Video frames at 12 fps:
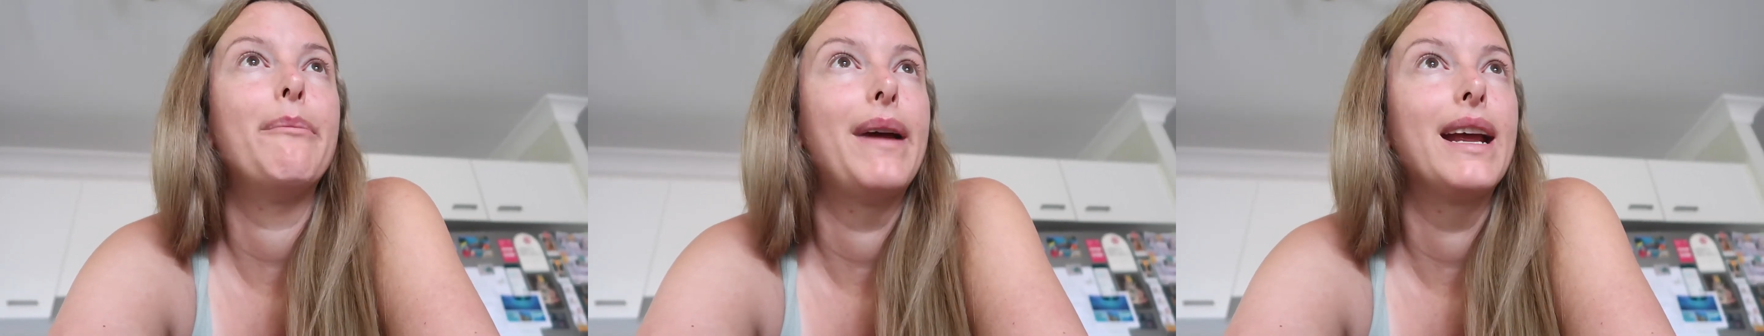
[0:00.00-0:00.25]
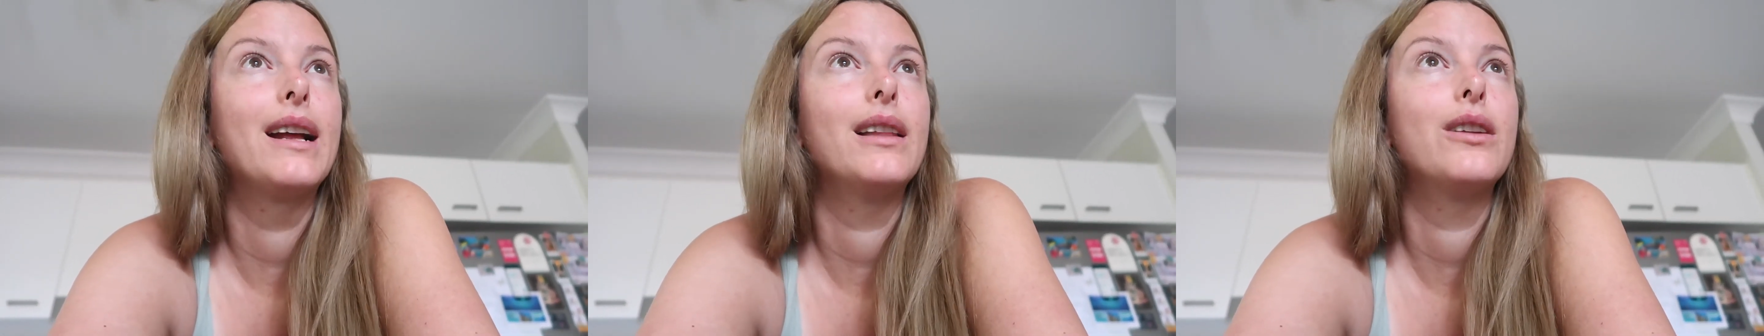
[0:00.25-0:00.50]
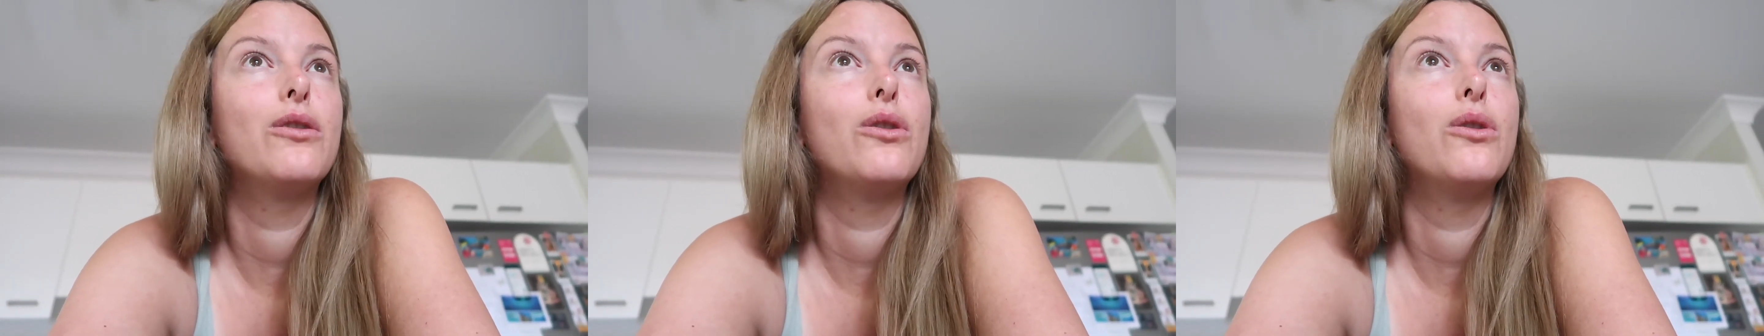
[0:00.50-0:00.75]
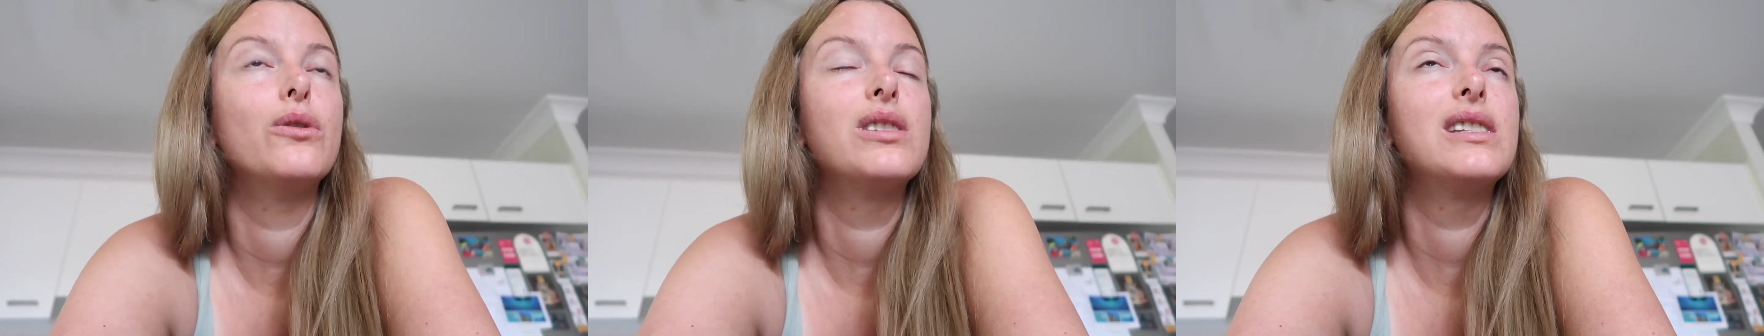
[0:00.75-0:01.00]
make a
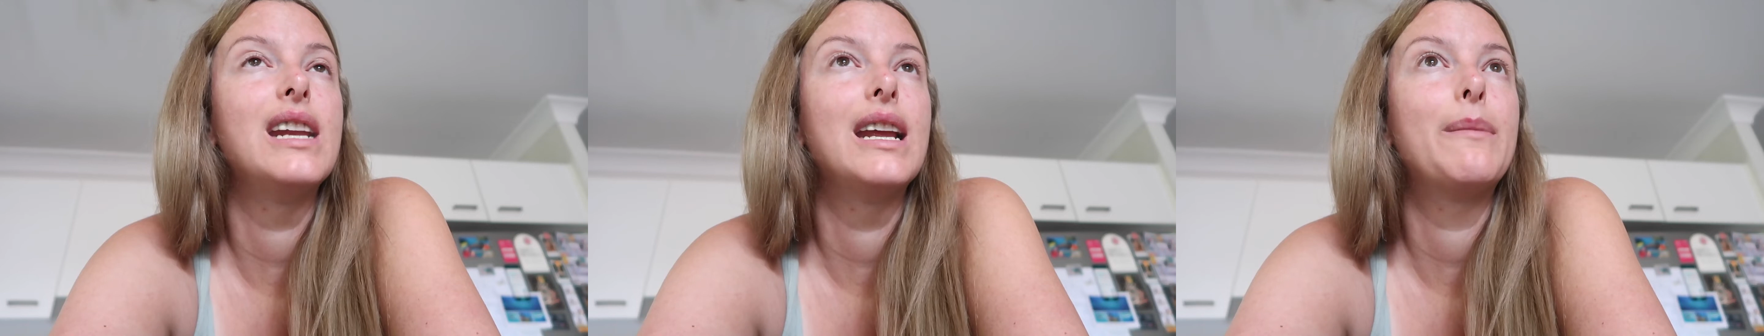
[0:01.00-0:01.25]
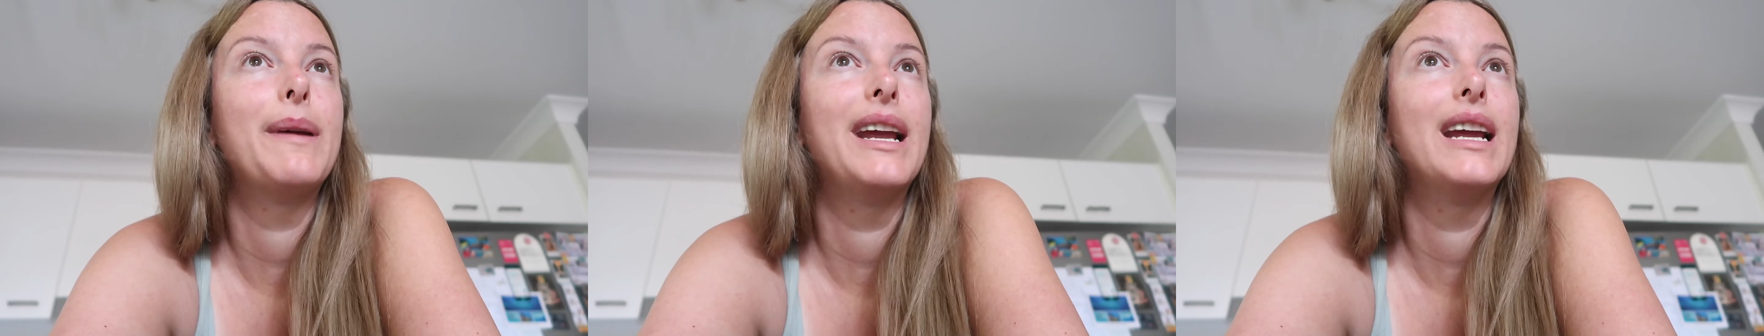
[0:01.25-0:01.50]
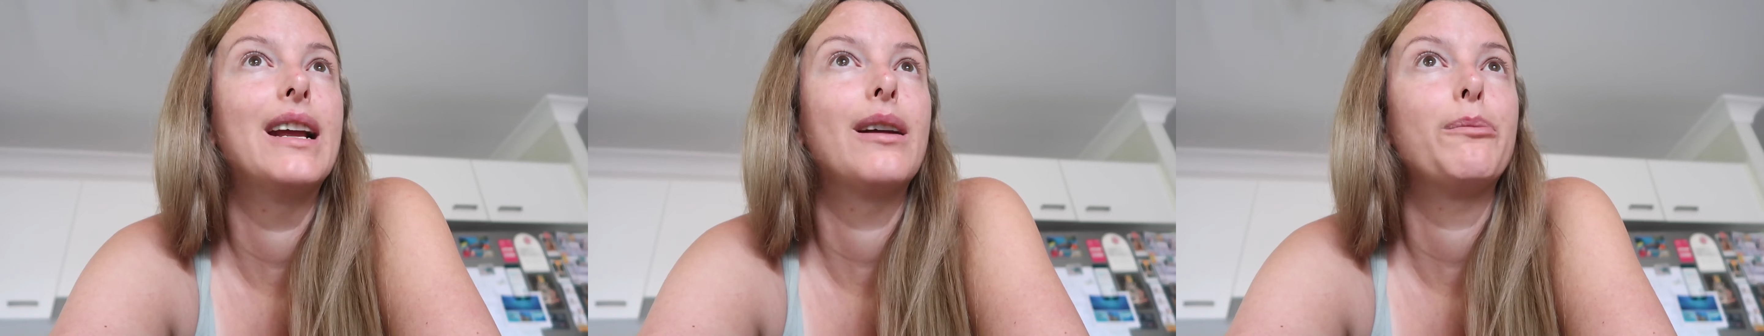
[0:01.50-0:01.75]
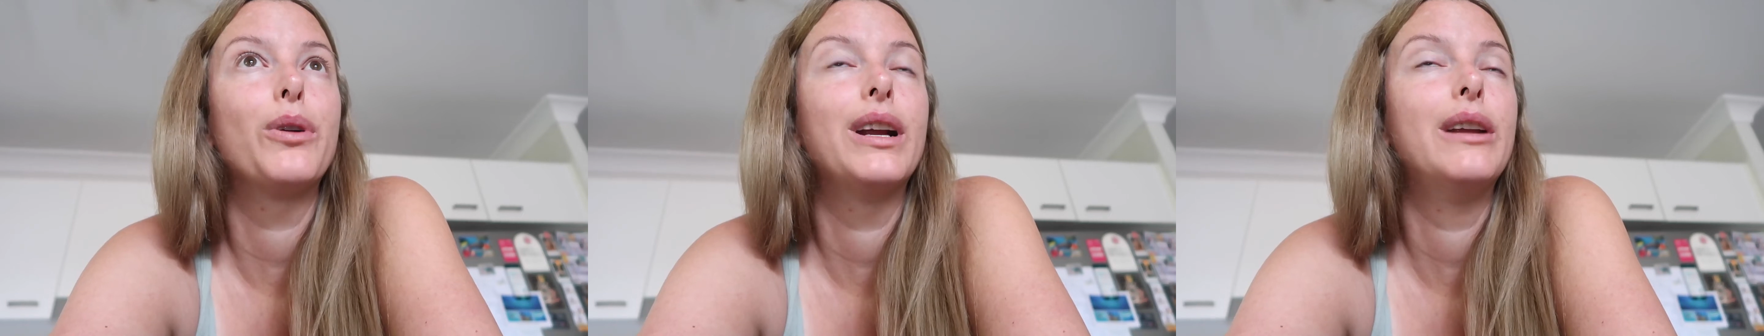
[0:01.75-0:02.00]
little sneak
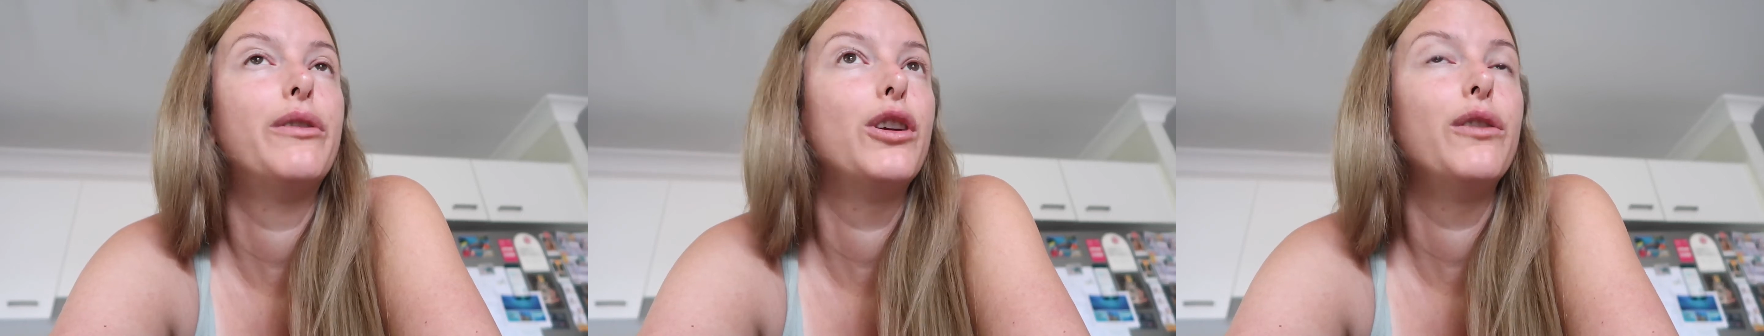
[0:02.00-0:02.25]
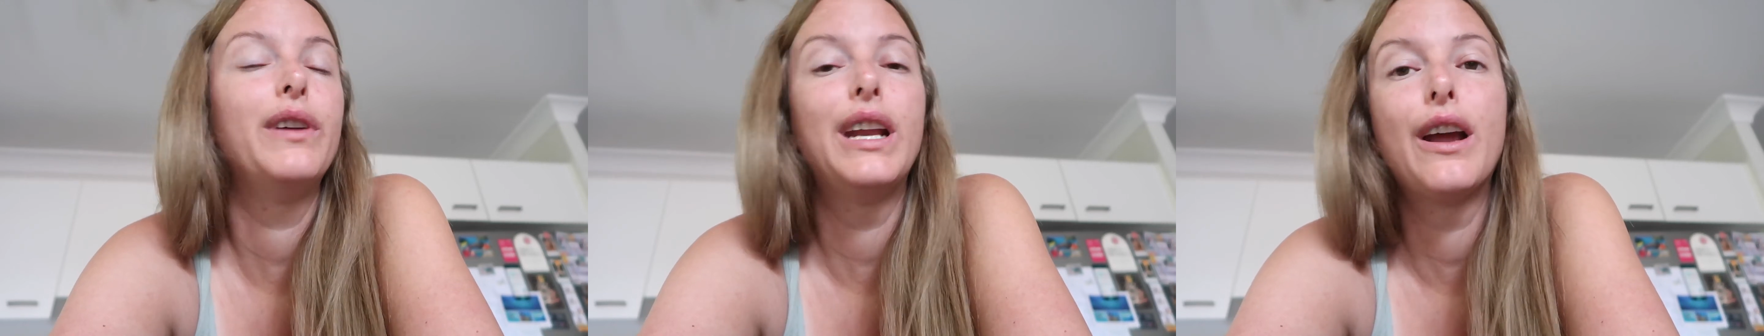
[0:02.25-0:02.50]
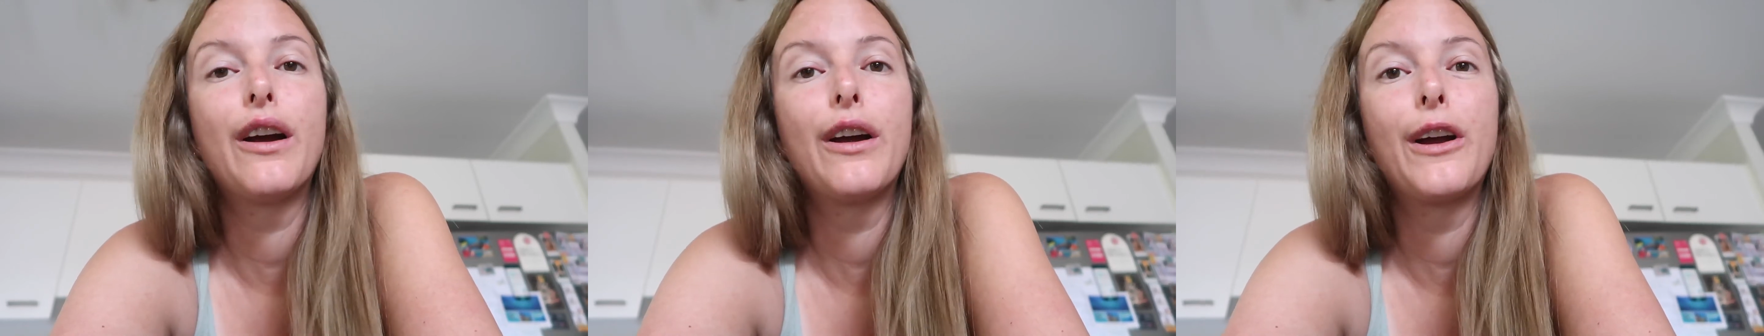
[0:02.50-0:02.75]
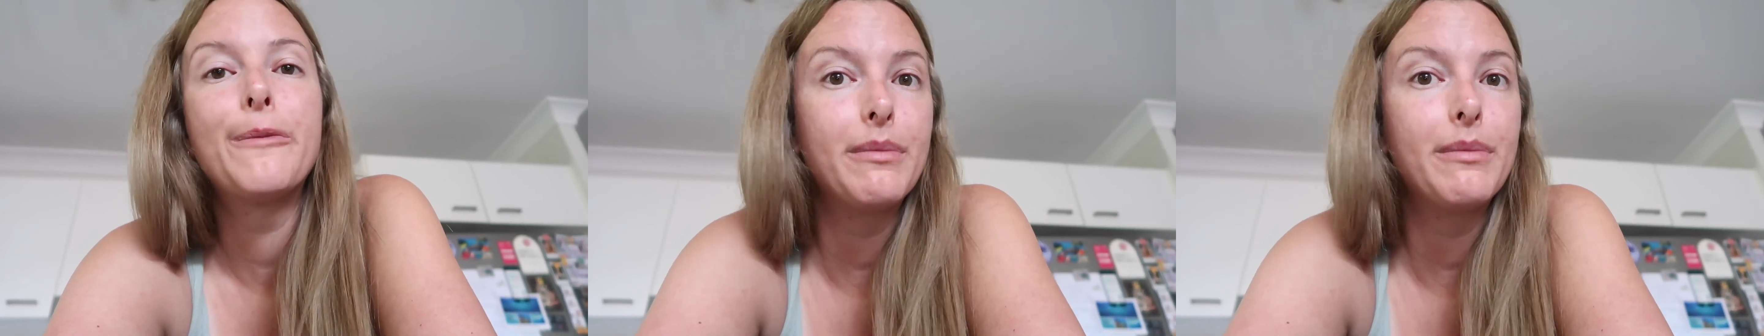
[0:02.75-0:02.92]
peek preview video.